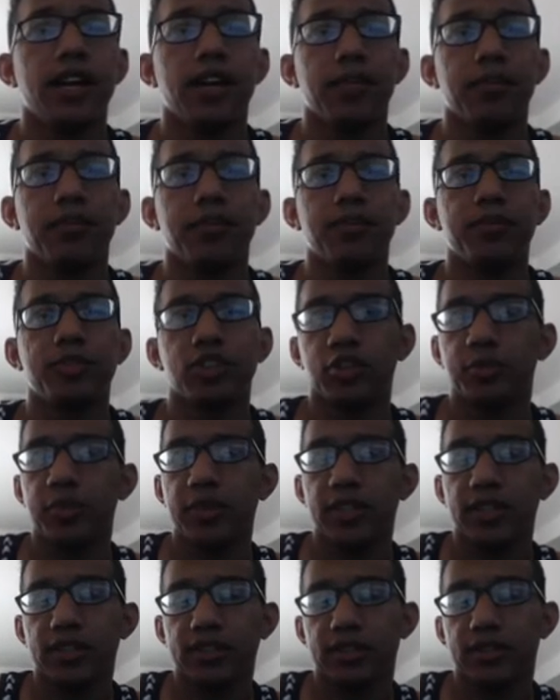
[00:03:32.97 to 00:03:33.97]
just
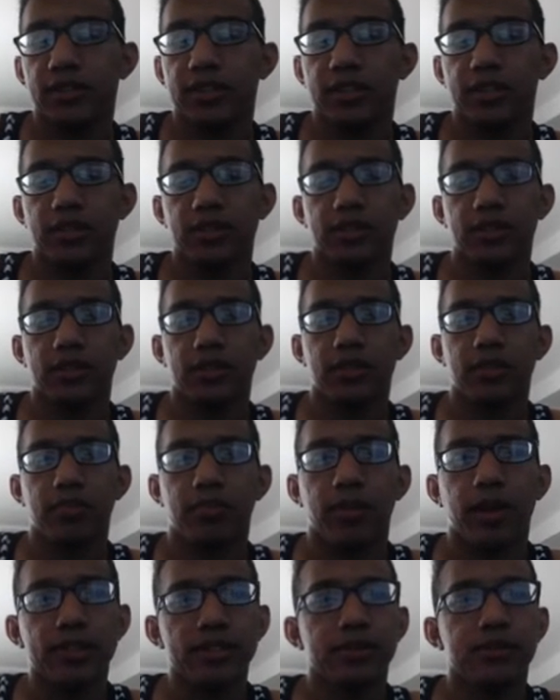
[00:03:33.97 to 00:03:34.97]
because you can
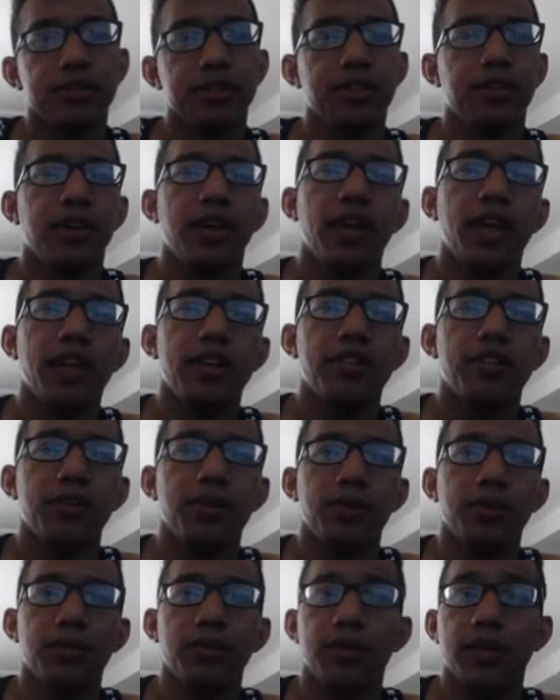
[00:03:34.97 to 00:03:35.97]
bounce them to your hand to
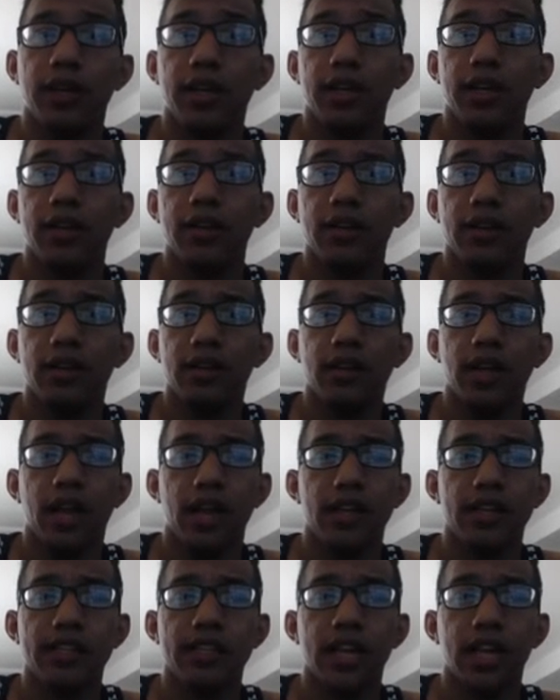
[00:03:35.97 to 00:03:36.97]
evade
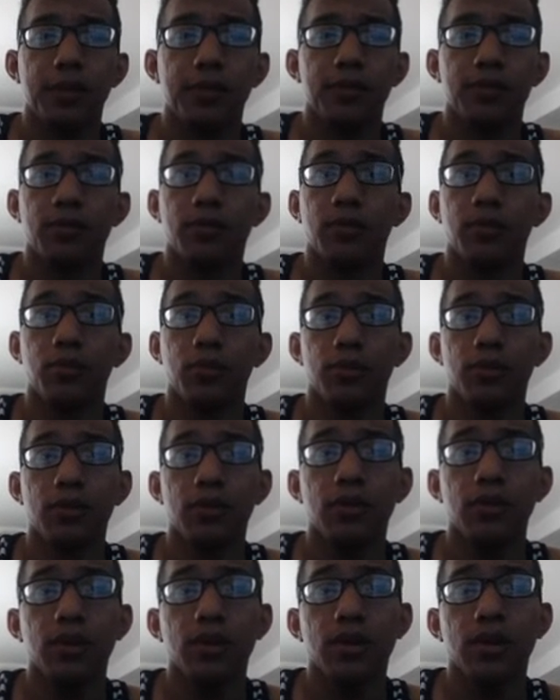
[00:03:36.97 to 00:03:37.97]
any type of removal
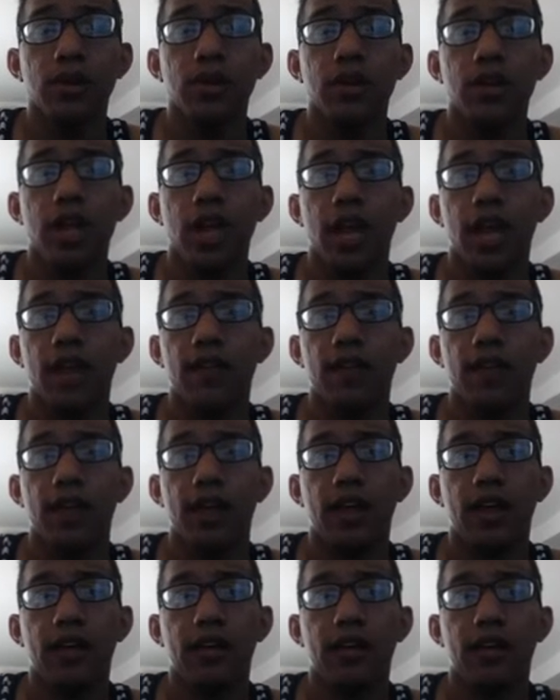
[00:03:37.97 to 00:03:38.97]
and
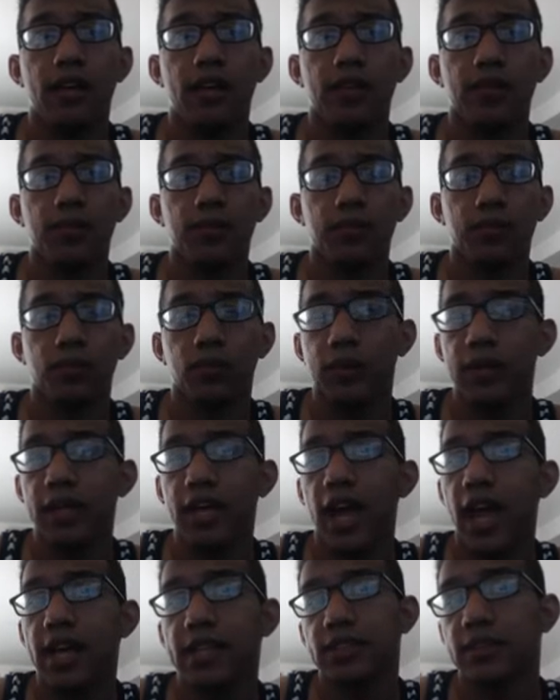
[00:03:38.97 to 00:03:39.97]
then
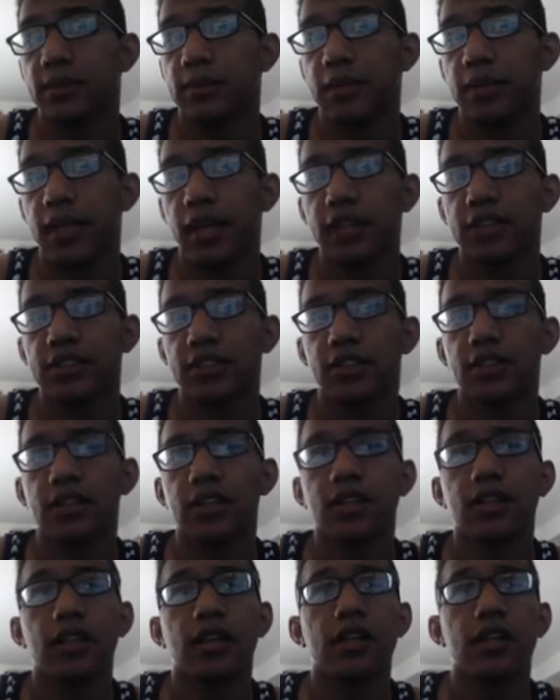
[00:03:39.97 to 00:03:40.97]
recast them the next turn.
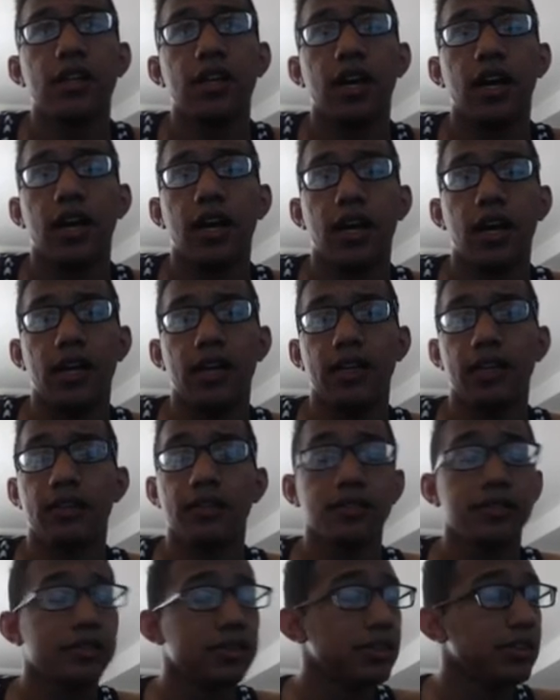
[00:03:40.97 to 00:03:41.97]

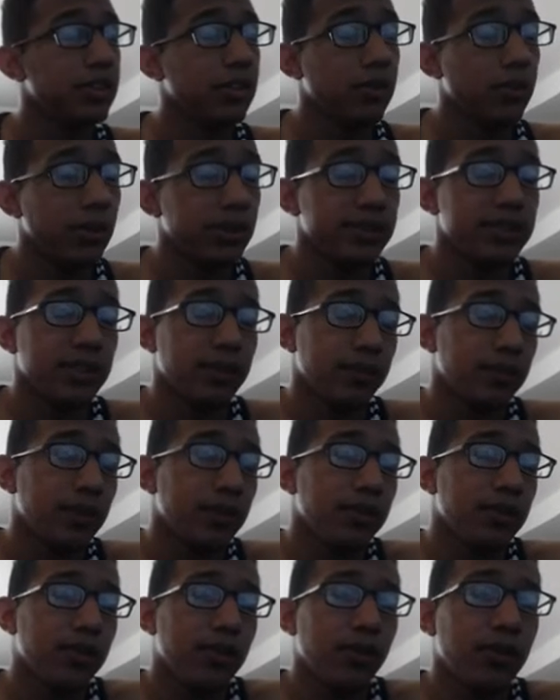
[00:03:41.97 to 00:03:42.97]
To go one step
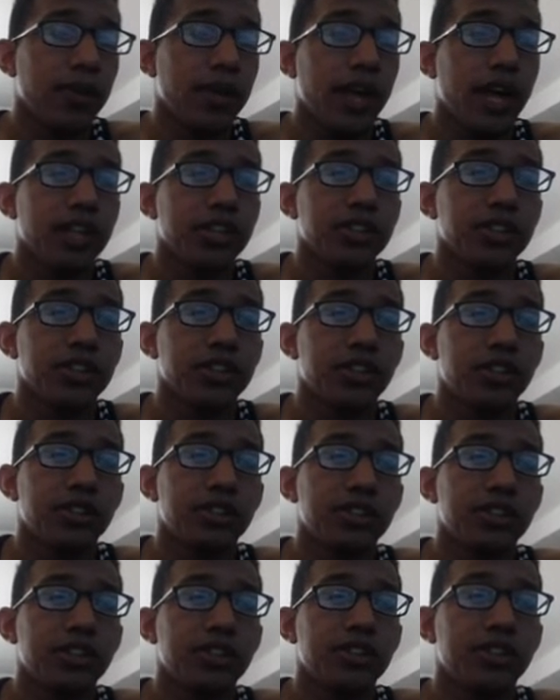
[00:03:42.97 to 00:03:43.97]
further, you could actually use
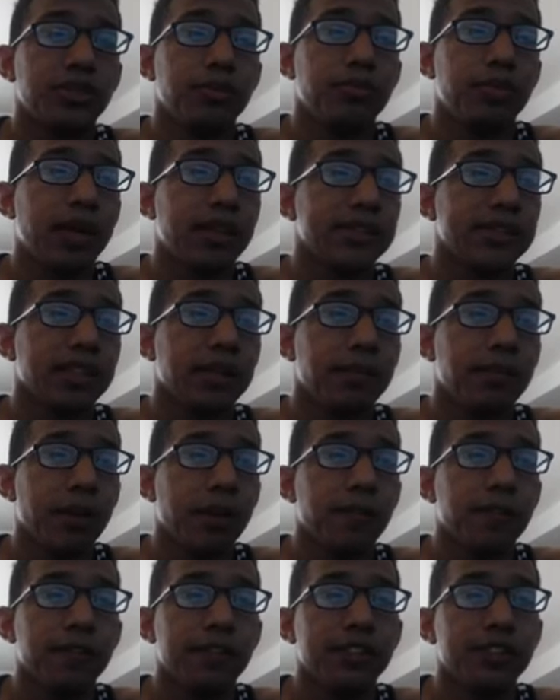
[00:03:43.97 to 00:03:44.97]
it to bounce a
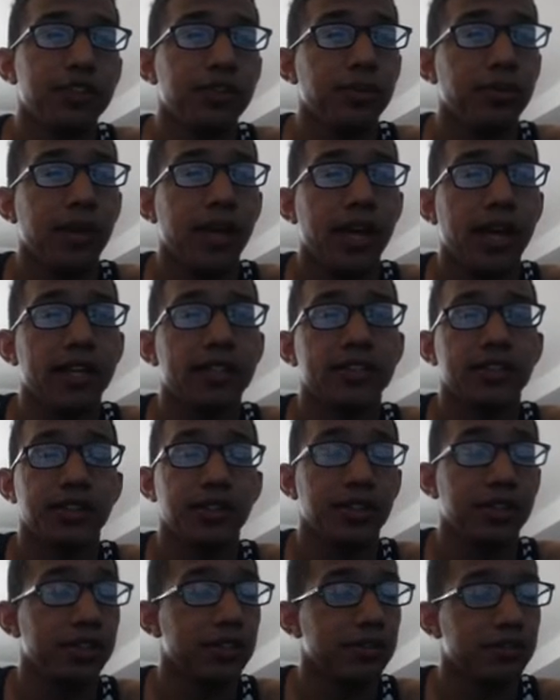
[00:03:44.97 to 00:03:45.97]
Melfi to hand, so you
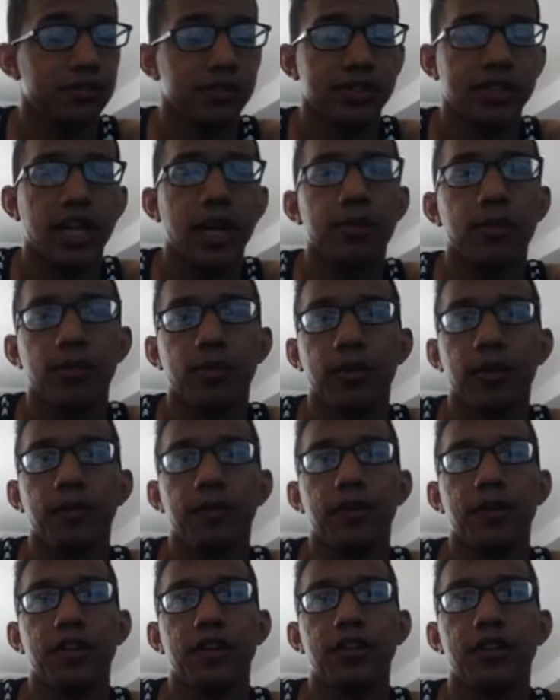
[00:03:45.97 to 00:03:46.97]
could tap your
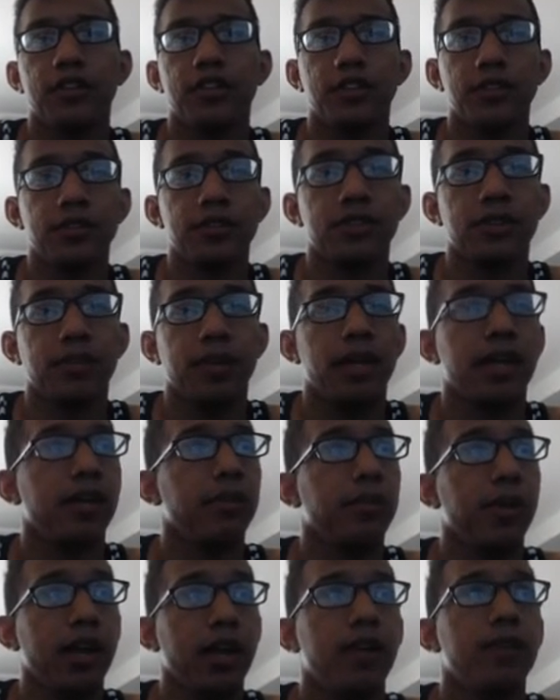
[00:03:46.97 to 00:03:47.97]
Melfi to use the mana to
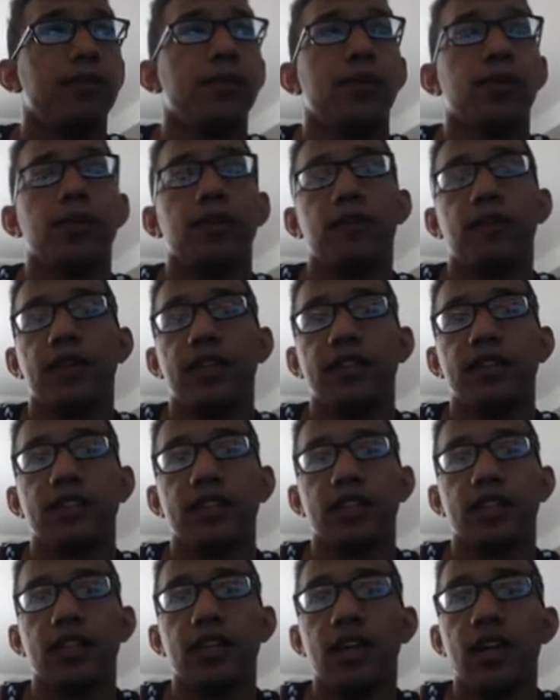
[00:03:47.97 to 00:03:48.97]
pay for the
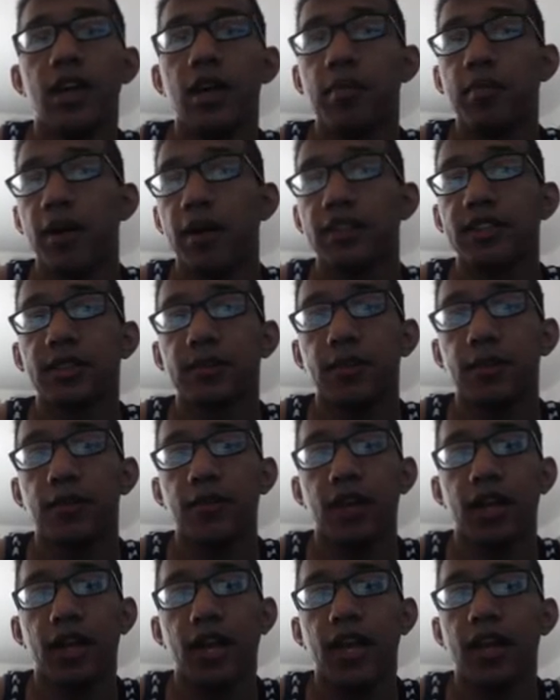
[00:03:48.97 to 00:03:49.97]
Feasting, bounce the Melfi to
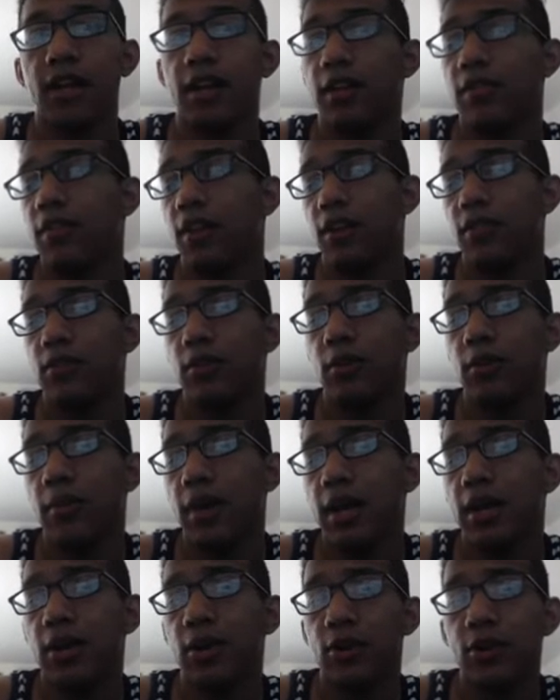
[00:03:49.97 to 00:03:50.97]
hand, and if you have 2
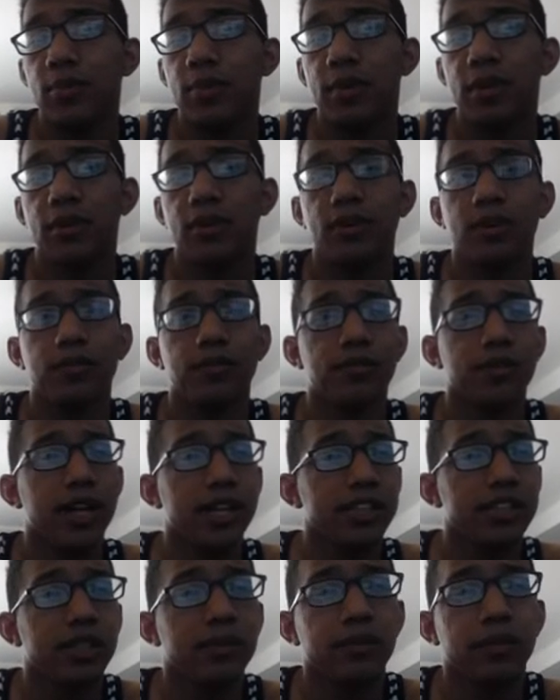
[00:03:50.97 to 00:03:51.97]
mana open, you could flash
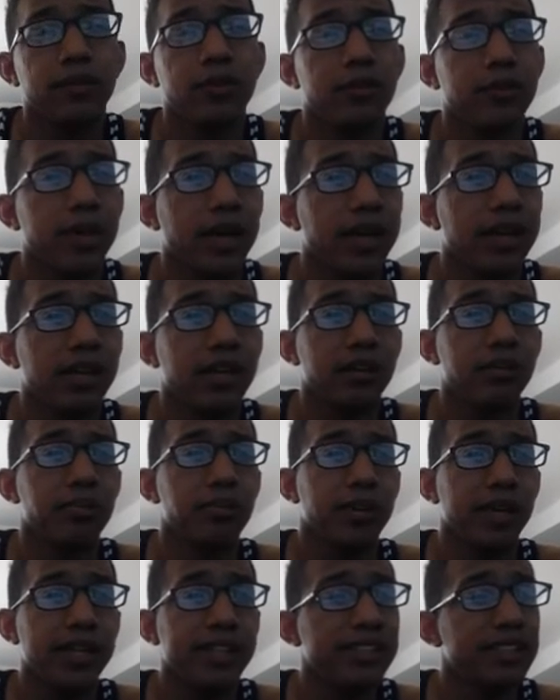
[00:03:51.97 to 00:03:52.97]
that Melfi back in and
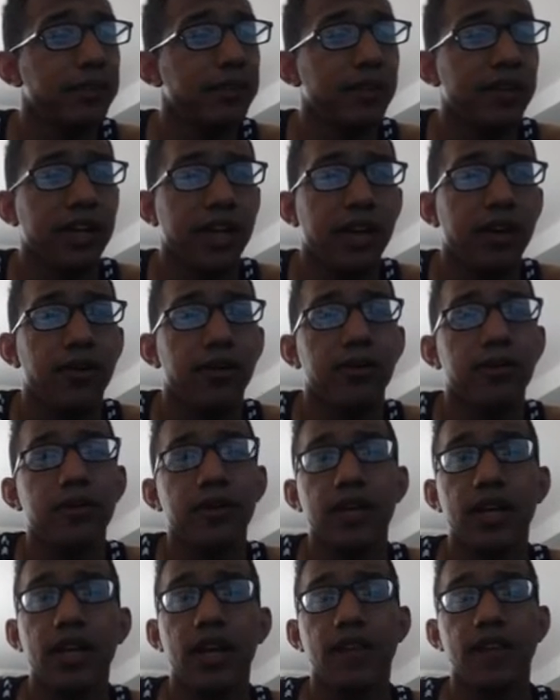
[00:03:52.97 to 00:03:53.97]
blank something out.
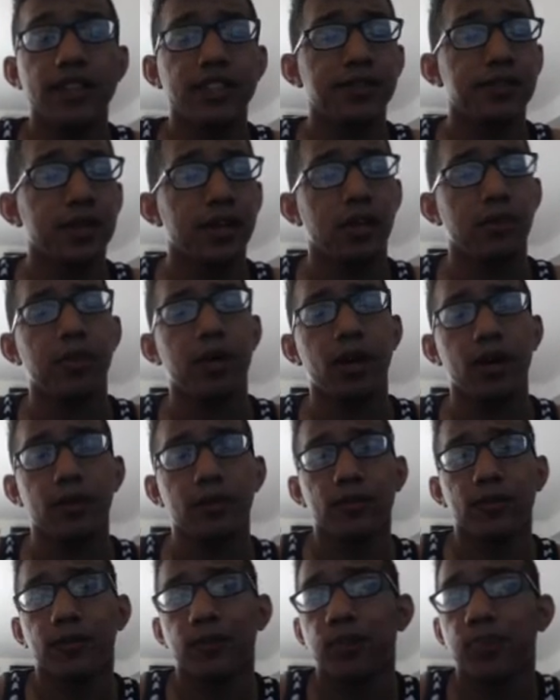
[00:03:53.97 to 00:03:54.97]
And that's very
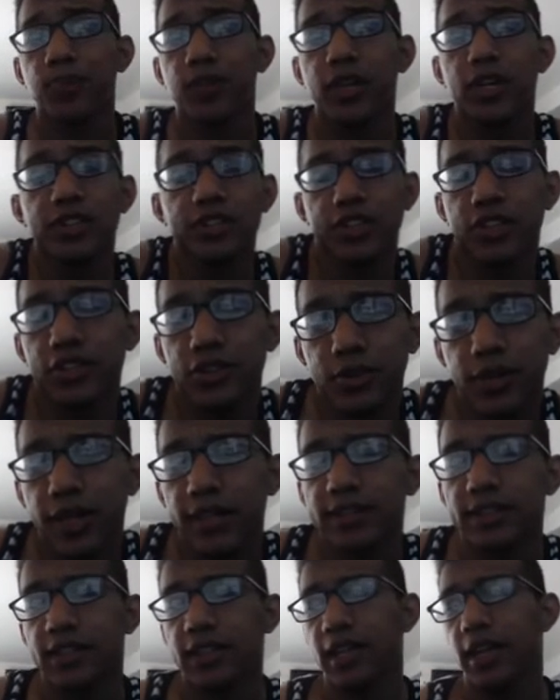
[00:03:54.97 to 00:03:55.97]
powerful. She also has
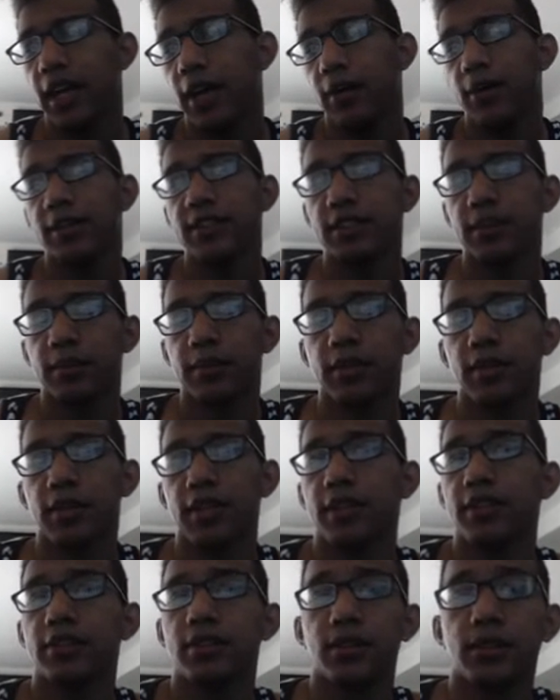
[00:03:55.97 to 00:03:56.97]
an Inheritance ability,
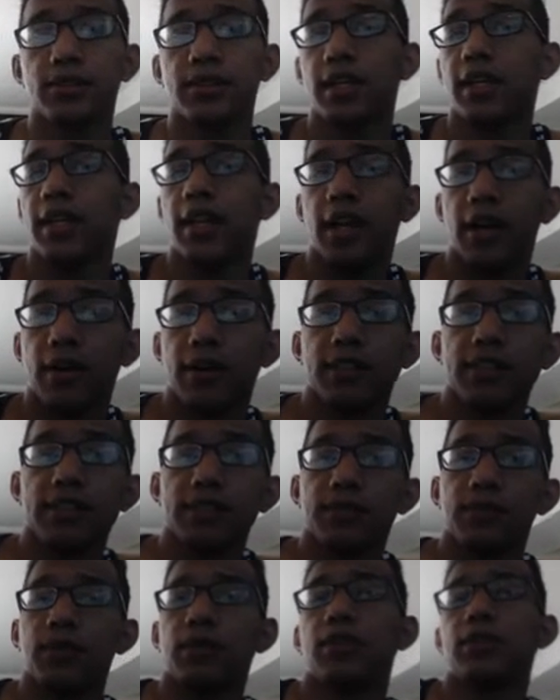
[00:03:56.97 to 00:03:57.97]
so Inheritance,
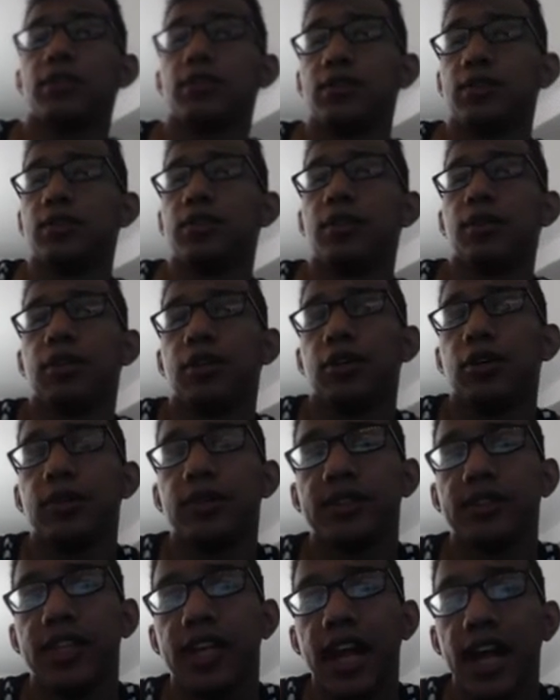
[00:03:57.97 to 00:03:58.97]
for those of you who don't know, is
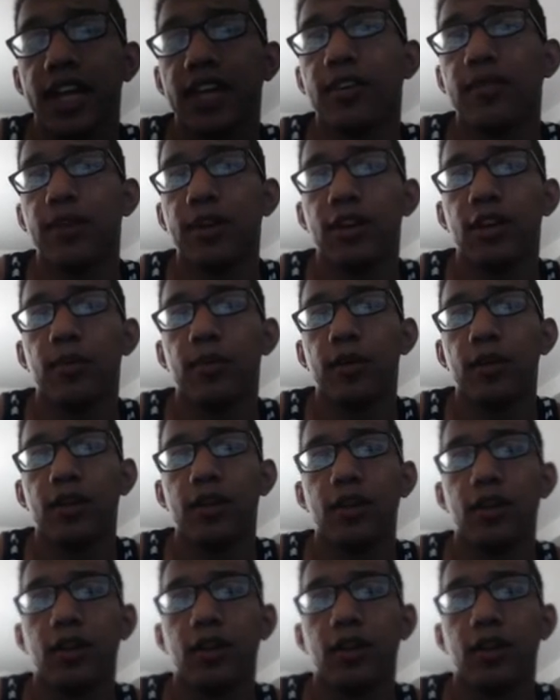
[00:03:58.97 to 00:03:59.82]
an activated ability of